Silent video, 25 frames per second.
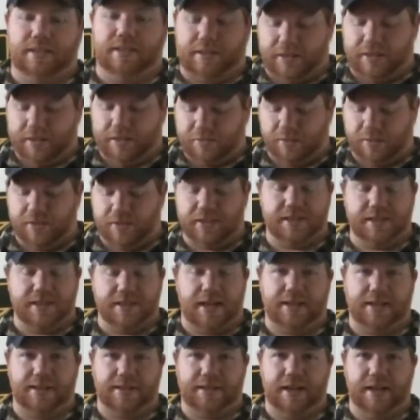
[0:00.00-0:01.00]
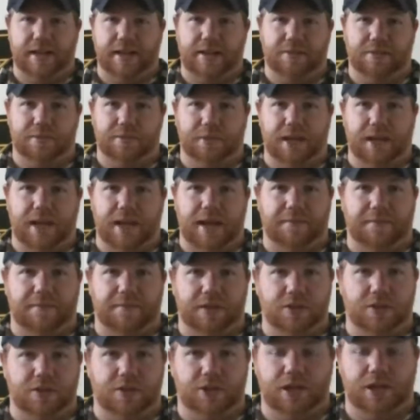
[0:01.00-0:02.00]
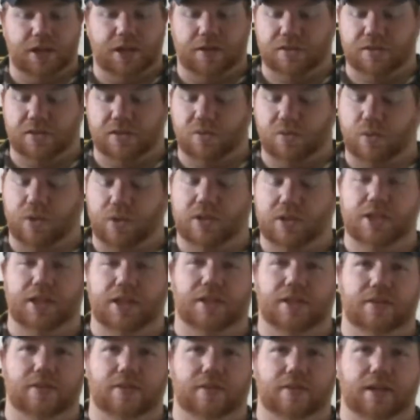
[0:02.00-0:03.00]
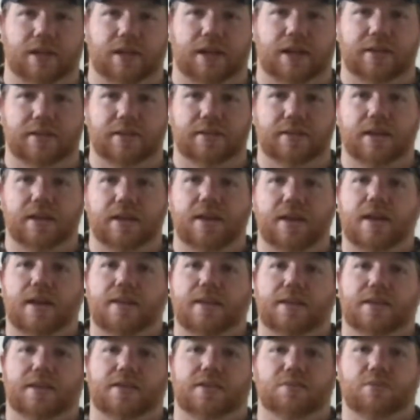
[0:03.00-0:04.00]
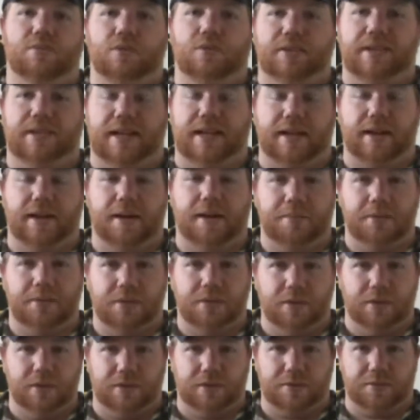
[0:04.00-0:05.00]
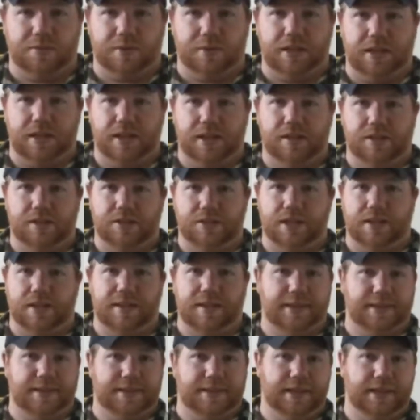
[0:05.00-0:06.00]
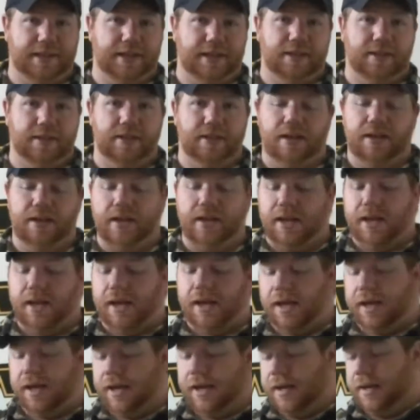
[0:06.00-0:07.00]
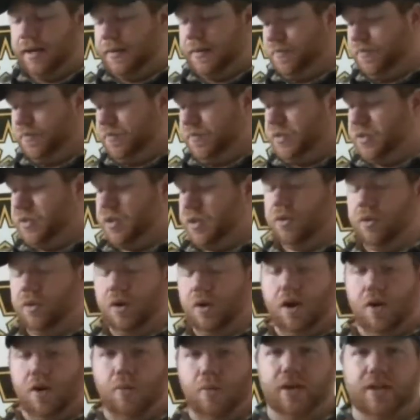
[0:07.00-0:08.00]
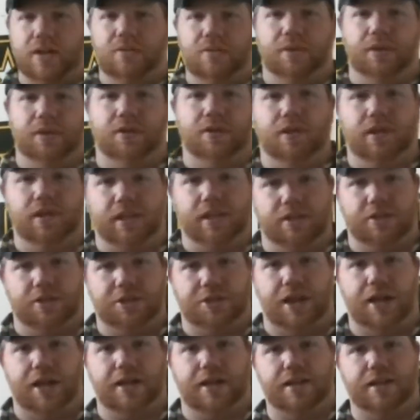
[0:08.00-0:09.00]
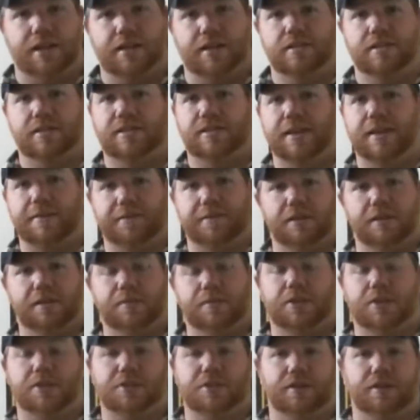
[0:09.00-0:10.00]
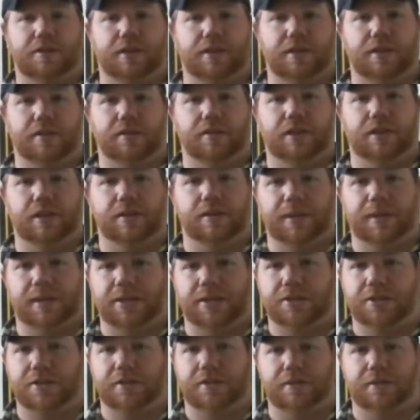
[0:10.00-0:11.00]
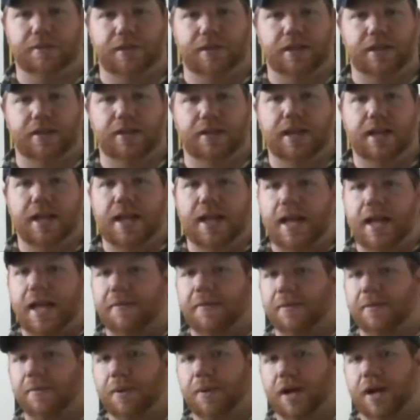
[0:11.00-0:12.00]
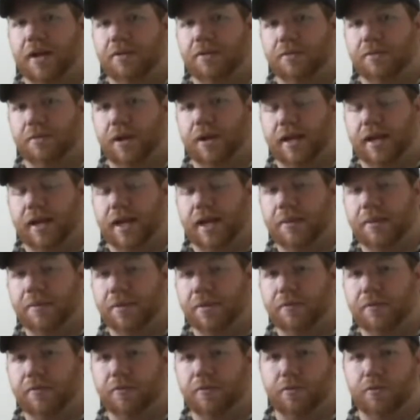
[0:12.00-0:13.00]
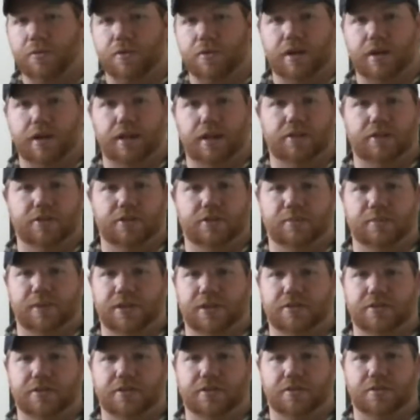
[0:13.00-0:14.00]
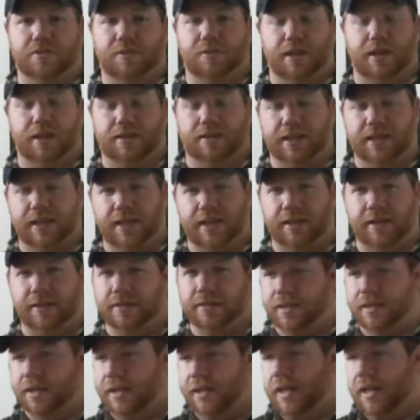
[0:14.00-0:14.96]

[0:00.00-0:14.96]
this one does not take 3.5-inch shells. The Winchester does. This will take up to a 3-inch, and that's it. So always when you're looking at shotguns, definitely be sure that you're looking to make sure that if you're buying the right ammo for it, just make sure it's the right length,